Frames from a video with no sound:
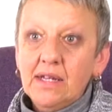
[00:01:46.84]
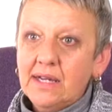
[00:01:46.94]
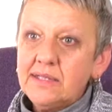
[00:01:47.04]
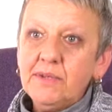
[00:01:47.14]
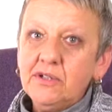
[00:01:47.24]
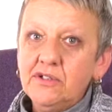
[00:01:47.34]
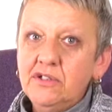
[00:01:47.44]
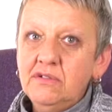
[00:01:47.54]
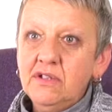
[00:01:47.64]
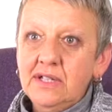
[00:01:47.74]
Yes, because
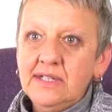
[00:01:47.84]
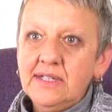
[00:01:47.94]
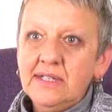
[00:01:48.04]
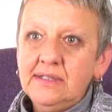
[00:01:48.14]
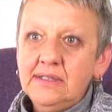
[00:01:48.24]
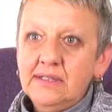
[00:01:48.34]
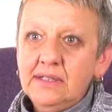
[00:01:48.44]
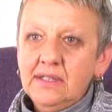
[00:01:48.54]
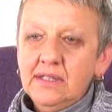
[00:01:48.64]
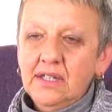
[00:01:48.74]
you're not listening.
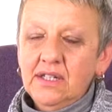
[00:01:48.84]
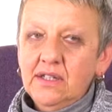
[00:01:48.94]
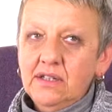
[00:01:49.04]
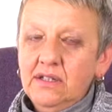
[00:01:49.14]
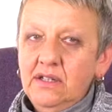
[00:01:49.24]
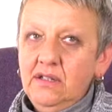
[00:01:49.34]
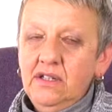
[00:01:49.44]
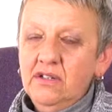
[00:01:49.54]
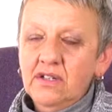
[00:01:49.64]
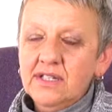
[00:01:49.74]

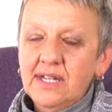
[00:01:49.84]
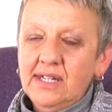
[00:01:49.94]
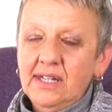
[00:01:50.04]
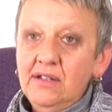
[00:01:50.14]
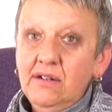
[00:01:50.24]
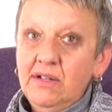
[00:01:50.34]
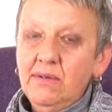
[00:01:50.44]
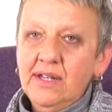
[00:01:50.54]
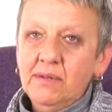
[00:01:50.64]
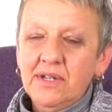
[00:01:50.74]
You're not taking. You
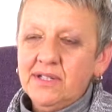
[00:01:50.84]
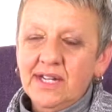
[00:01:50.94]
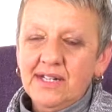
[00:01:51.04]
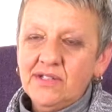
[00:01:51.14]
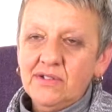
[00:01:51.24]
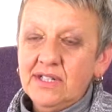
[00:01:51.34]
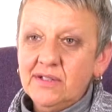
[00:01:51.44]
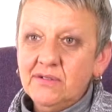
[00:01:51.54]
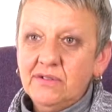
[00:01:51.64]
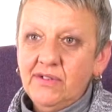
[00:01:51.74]
hear the word cancer, and
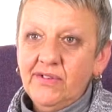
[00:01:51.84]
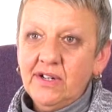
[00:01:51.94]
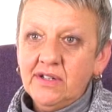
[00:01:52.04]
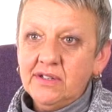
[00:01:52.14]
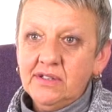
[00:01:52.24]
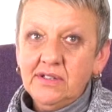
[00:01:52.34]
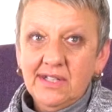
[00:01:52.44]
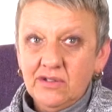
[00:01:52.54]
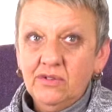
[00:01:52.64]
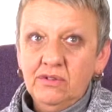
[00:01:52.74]
that's all you've heard.
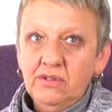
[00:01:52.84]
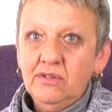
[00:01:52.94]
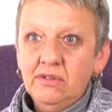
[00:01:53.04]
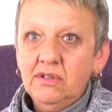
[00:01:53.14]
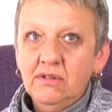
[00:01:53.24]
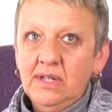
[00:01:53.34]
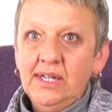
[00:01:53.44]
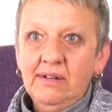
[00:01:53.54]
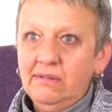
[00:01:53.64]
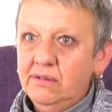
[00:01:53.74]
That's all you'll
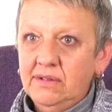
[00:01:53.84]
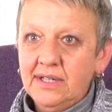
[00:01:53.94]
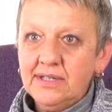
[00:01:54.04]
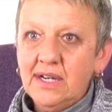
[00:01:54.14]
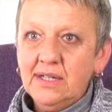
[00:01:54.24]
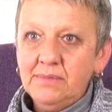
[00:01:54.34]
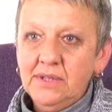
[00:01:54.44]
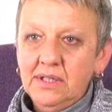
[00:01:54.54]
hear all that time.